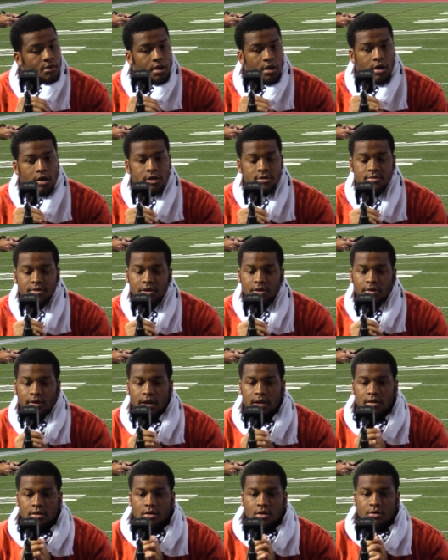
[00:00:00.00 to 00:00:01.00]
It's been
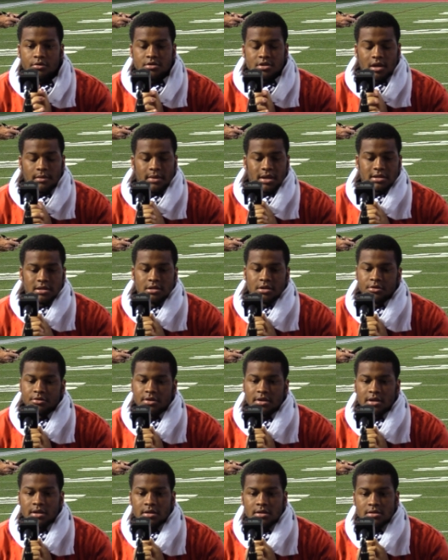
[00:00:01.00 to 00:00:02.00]
great. You know, he's all about the little
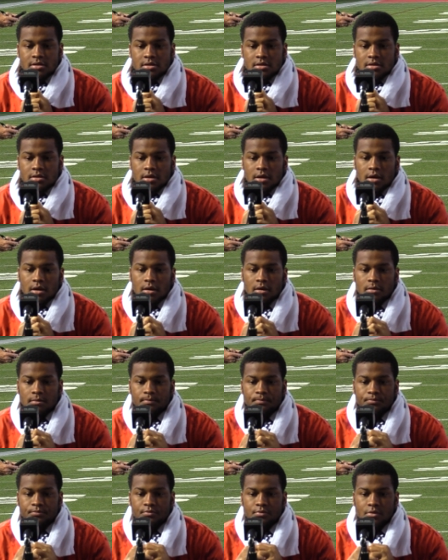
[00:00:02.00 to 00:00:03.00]
things.
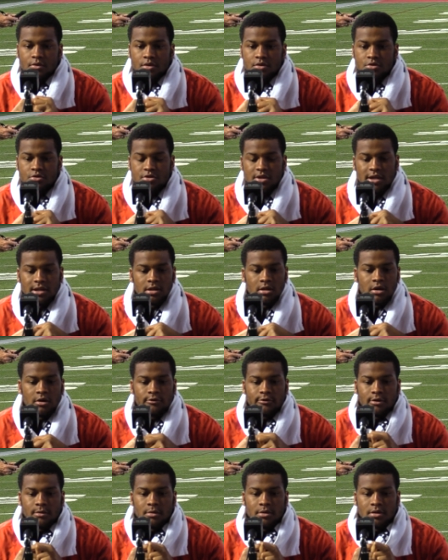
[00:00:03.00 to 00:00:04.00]
Just trying to
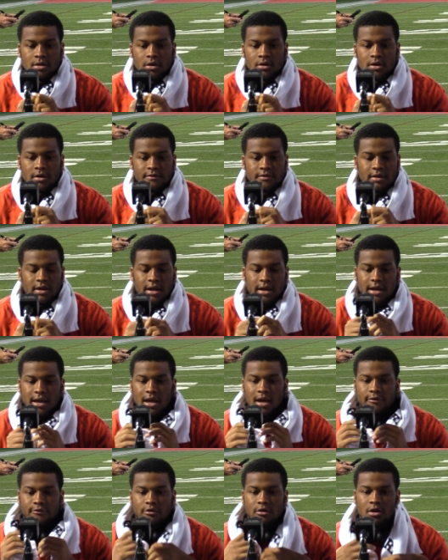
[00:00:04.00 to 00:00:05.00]
learn from him and learn everything I
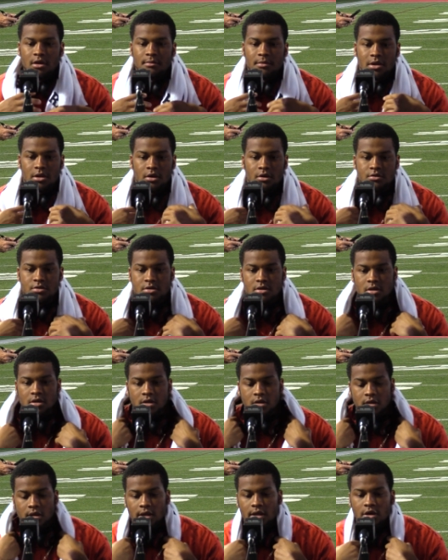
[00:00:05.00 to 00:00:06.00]
can for him and Coach
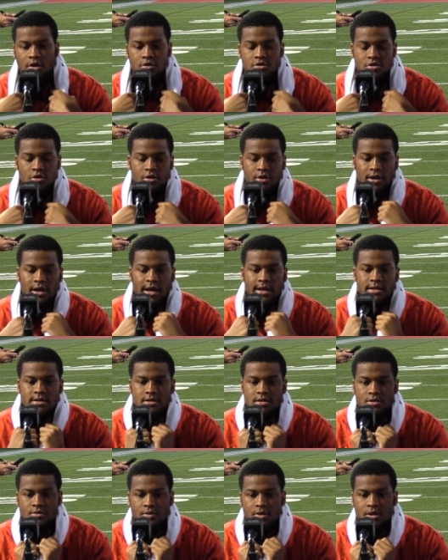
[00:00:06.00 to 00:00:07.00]

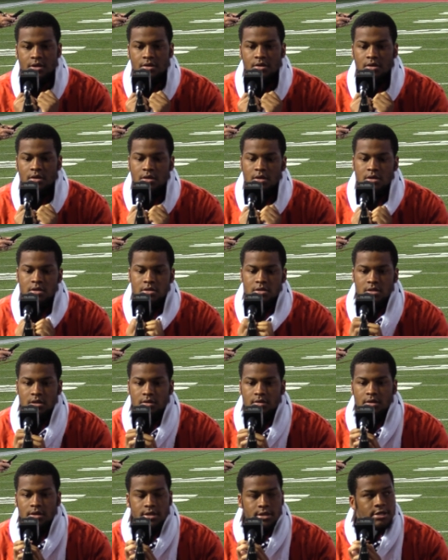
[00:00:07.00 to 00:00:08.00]
Laurinaitis as well.
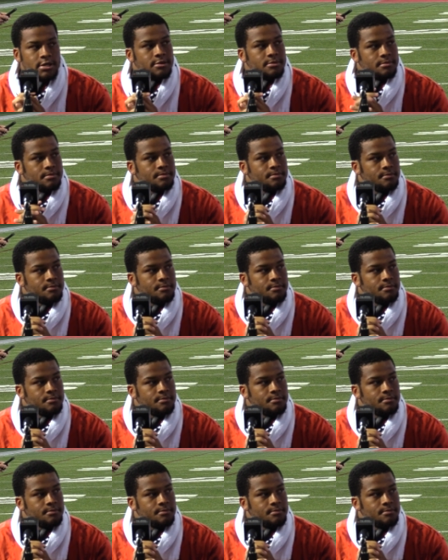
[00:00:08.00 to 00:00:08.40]
So, yeah.